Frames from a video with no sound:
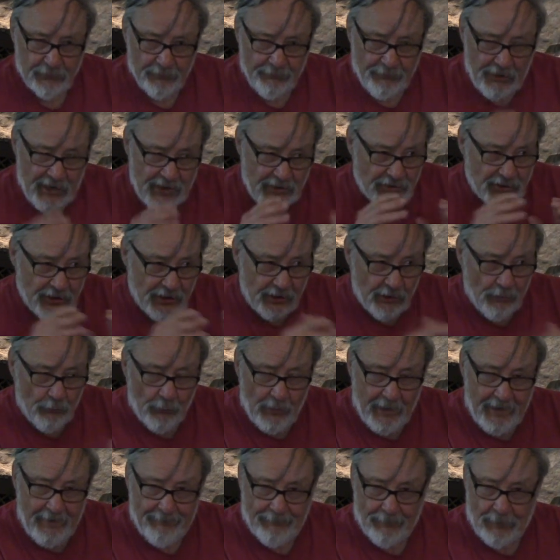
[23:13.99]
facing
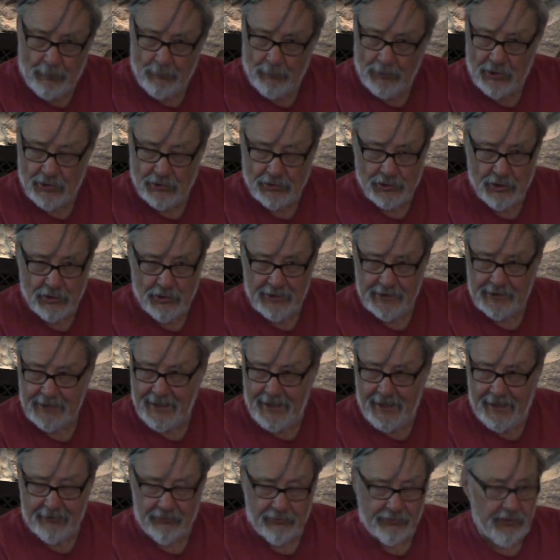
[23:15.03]
away from you so he
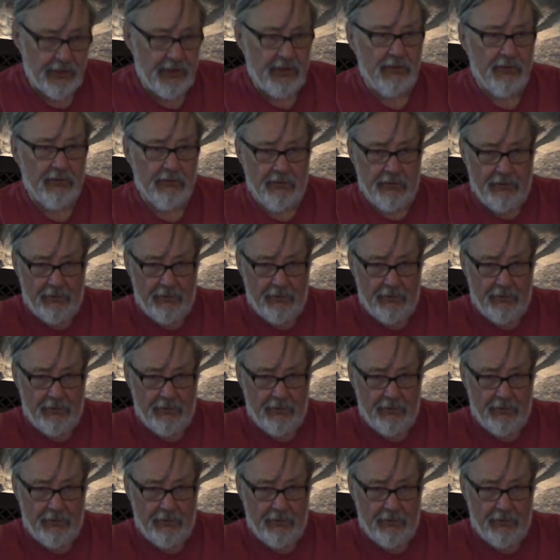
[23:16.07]
can't see you.